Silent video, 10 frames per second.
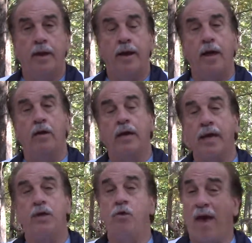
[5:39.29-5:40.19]
Now,
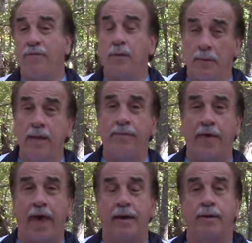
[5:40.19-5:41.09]
again, you have to believe
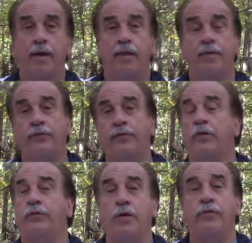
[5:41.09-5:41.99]
that. This
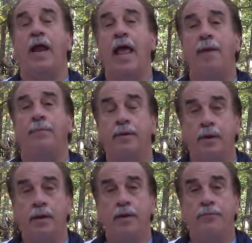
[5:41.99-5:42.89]
just doesn't
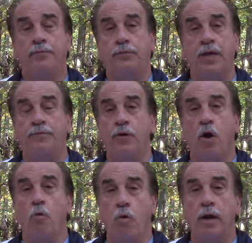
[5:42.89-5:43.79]
happen if you
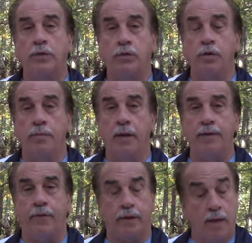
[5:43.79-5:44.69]
don't really truly
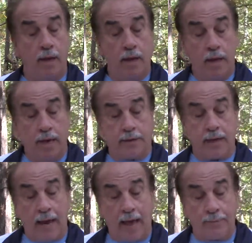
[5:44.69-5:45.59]
believe it. It,
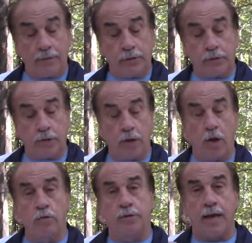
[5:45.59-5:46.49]
it happens to
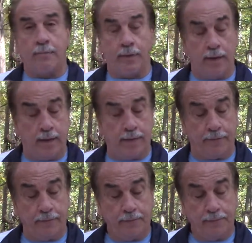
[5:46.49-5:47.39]
those that believe.